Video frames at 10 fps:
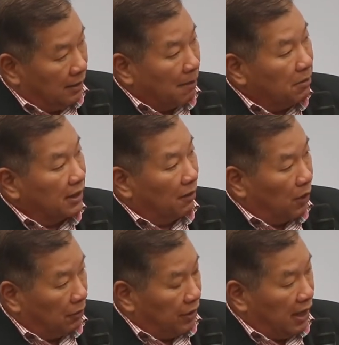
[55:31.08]
double than
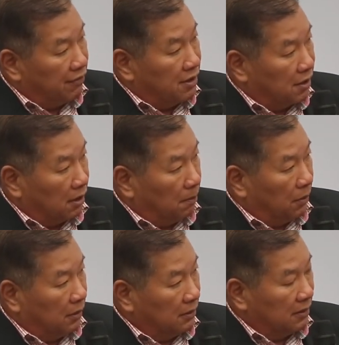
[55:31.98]
what we have in
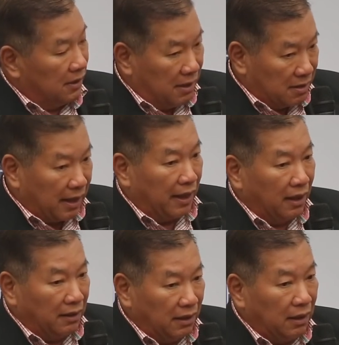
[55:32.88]
Singapore.
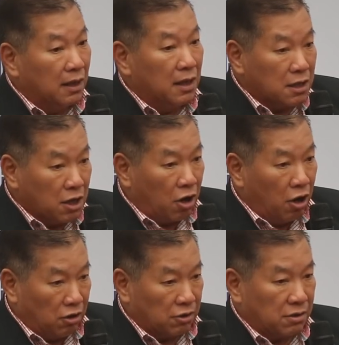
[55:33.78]
Secondly, the
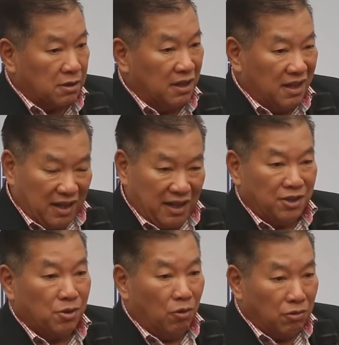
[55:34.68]
cost
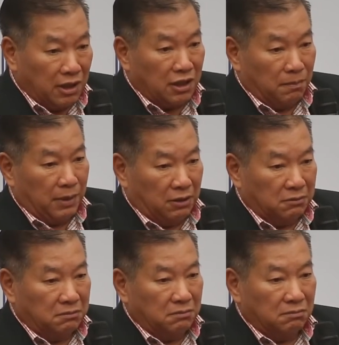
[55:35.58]
is only
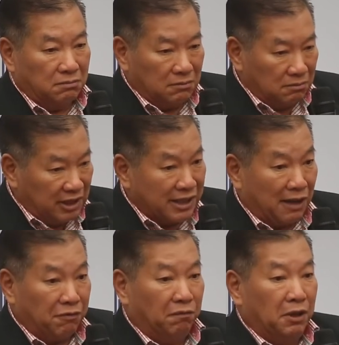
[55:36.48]
about less
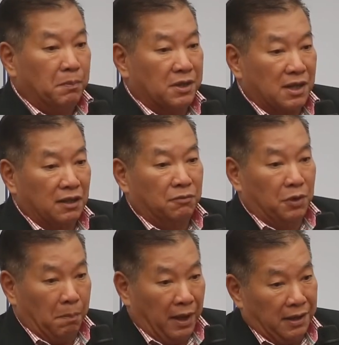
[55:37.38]
than 50% of what
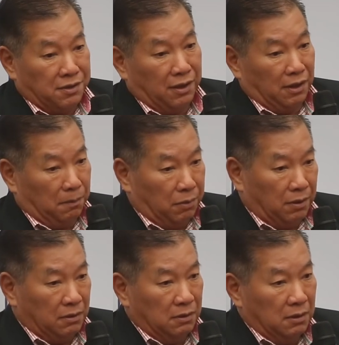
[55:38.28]
we pay in
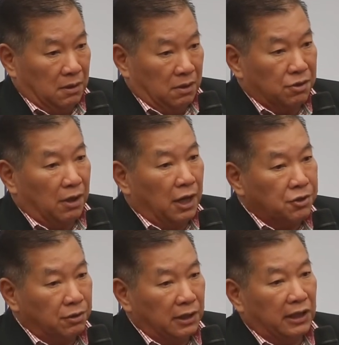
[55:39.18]
Singapore. So
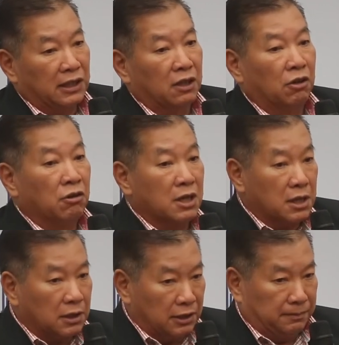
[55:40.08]
actually, in a
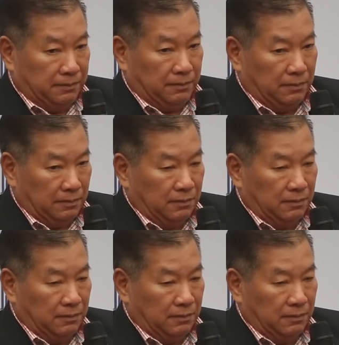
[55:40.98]
longer term,